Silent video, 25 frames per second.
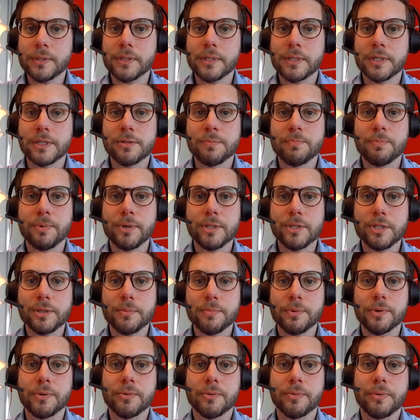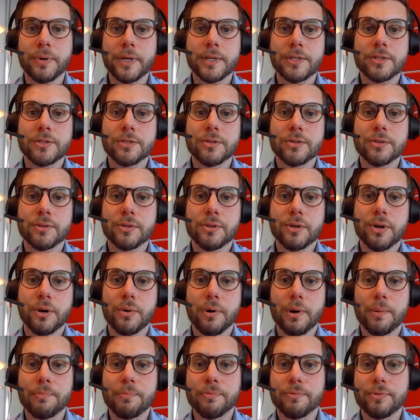it is possible rates could
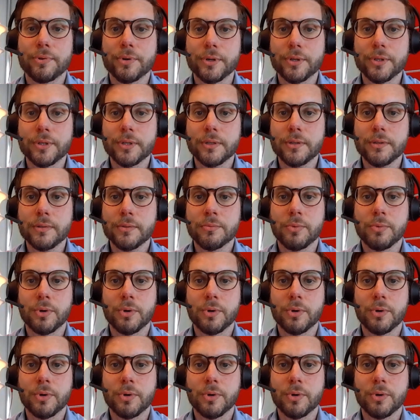go up further,